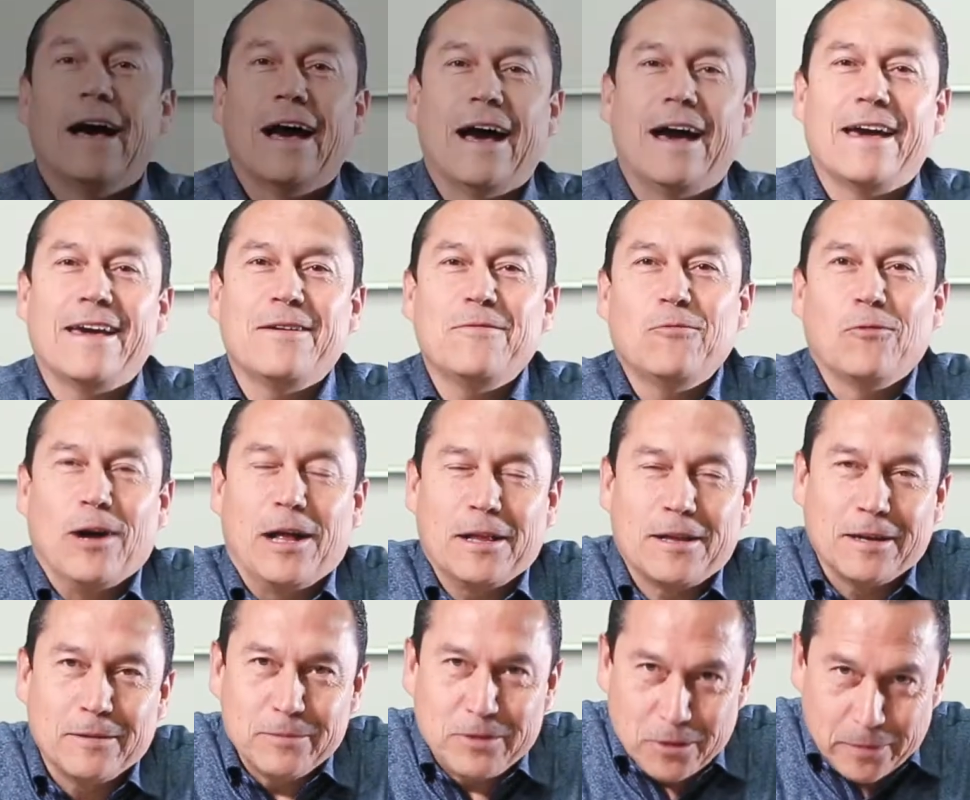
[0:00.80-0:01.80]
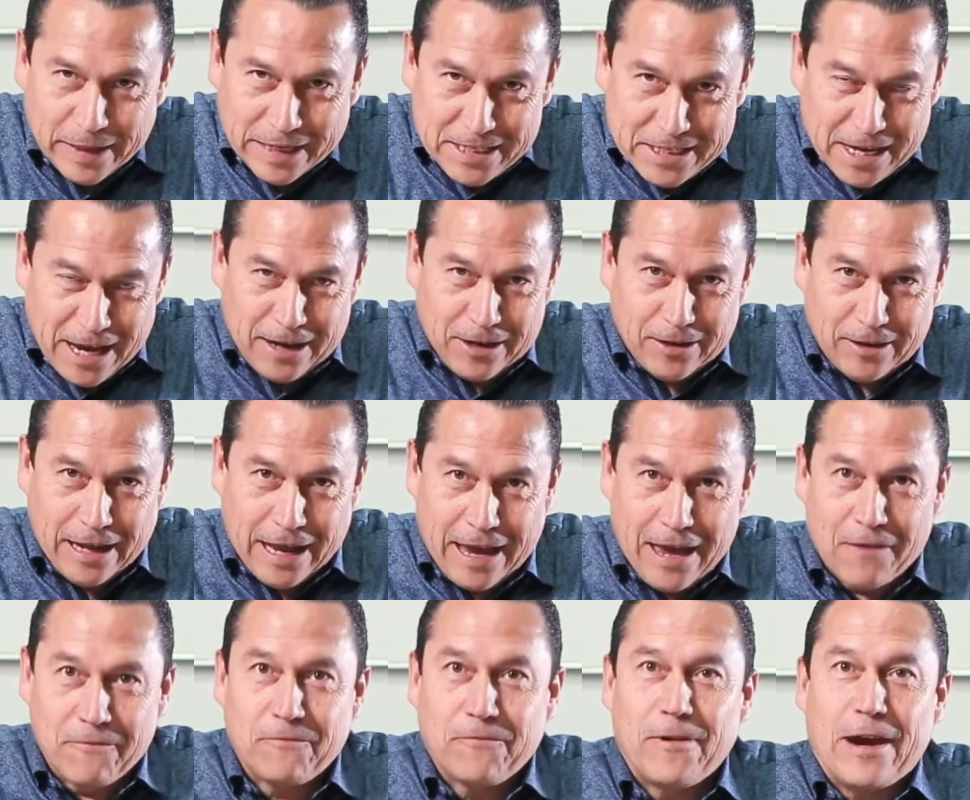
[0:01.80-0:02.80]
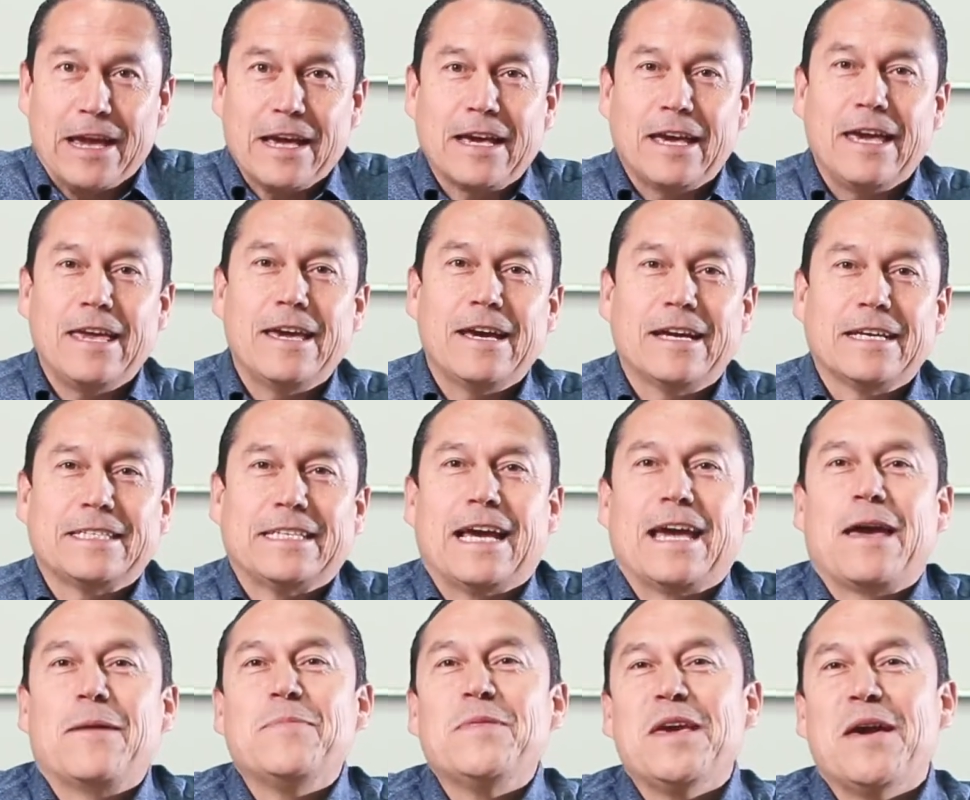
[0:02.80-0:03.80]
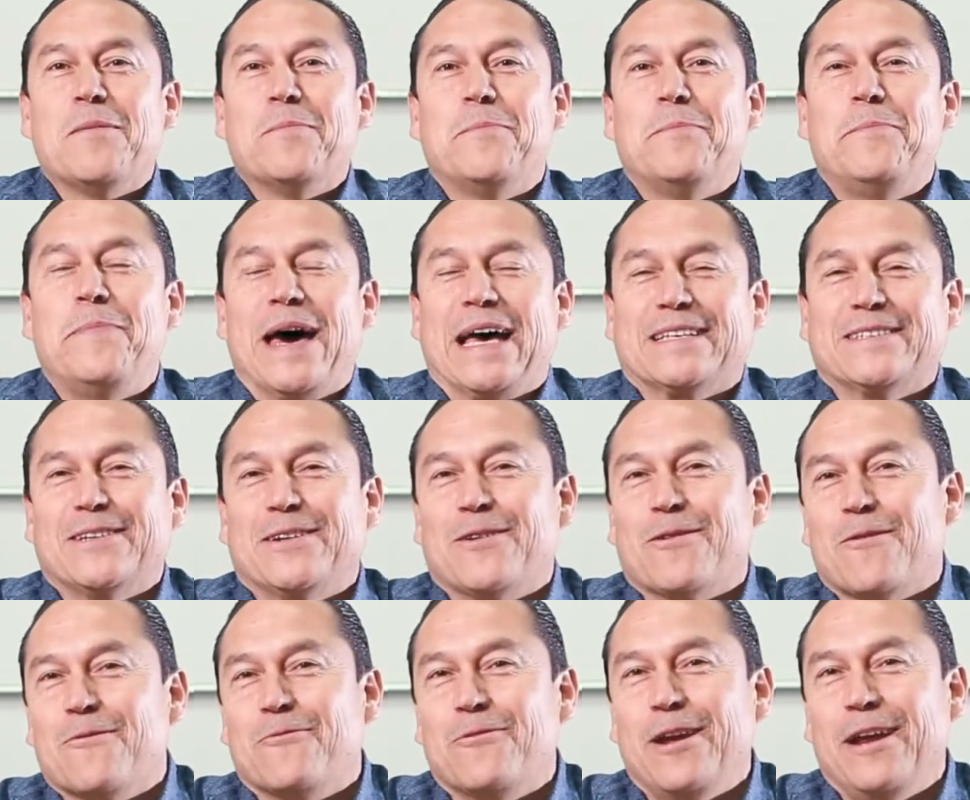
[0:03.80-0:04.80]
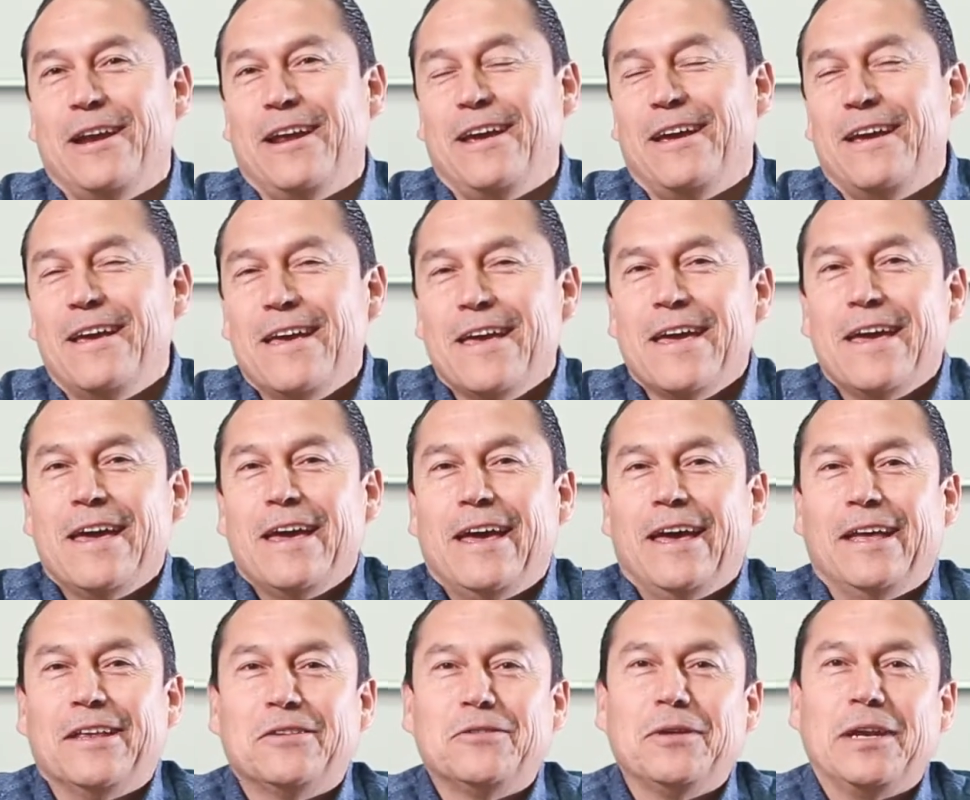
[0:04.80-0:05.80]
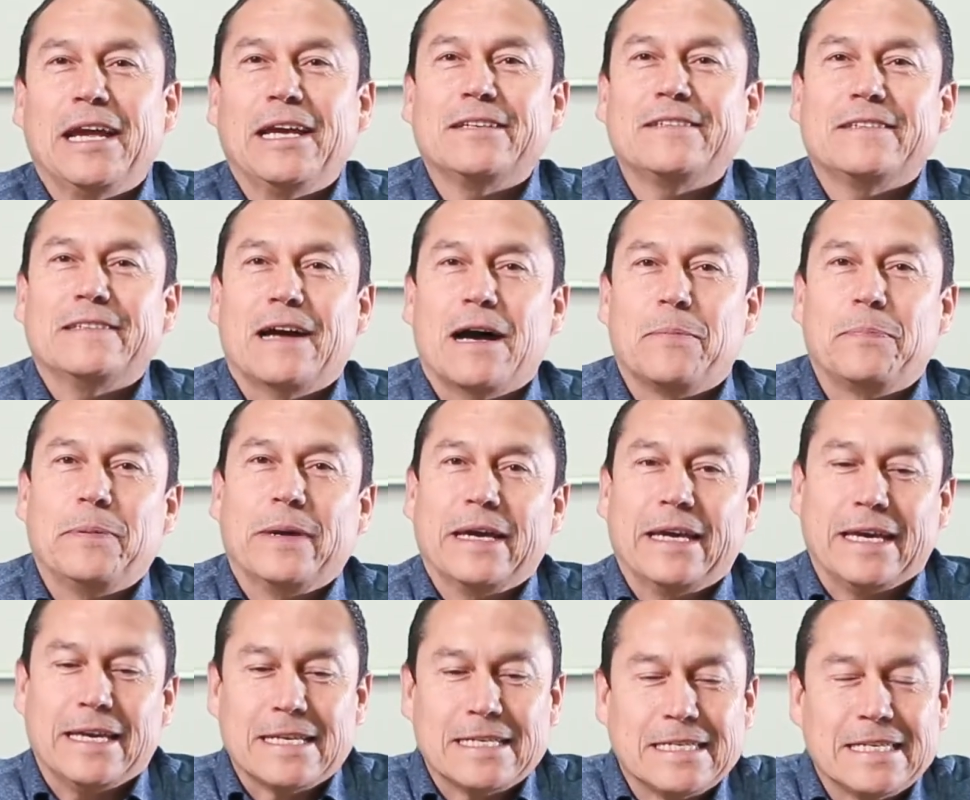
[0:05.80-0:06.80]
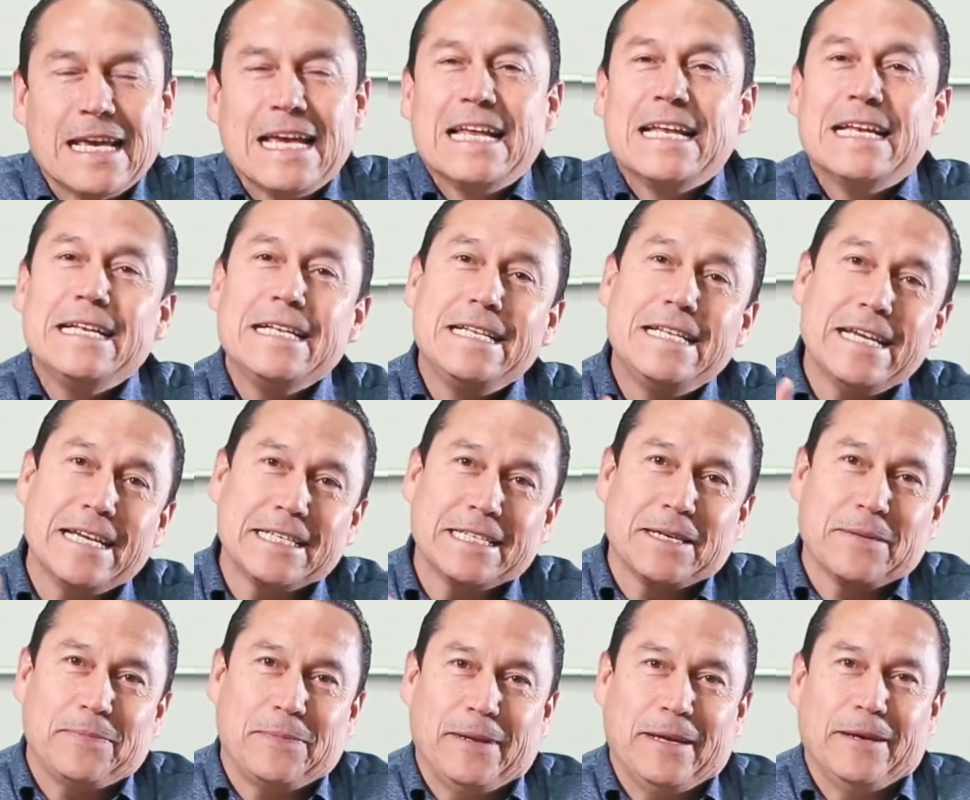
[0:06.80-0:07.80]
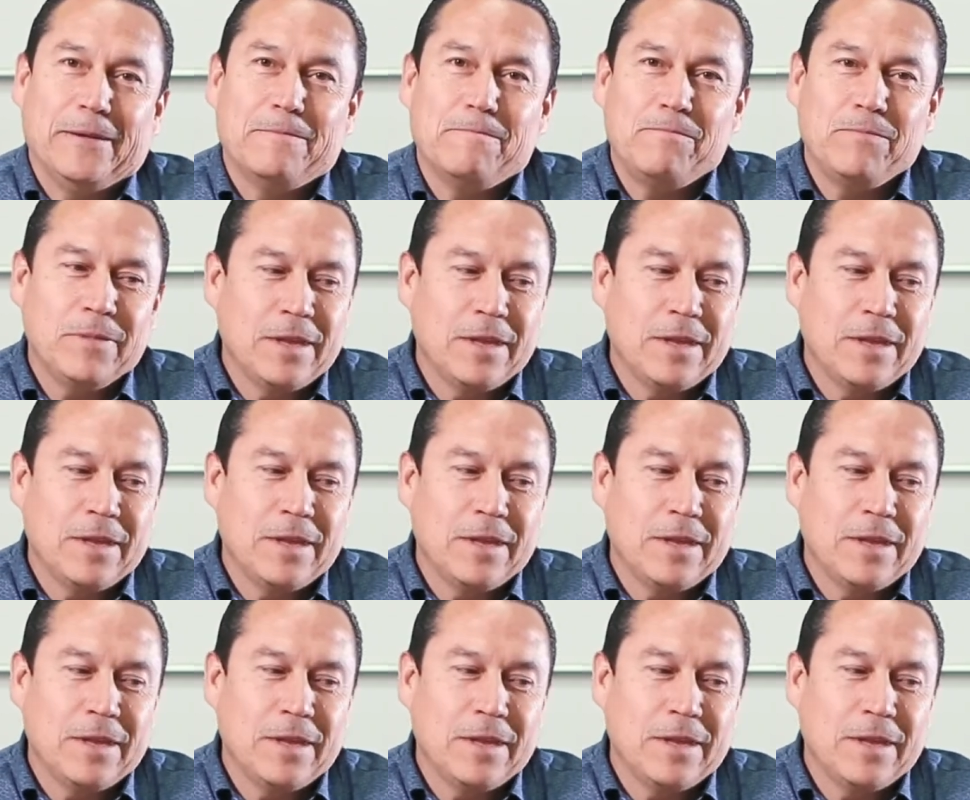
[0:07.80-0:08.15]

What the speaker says: Hi, welcome to my channel. I am Frank Iniguez. I am the ambassador of reading, and today's topic is discipline.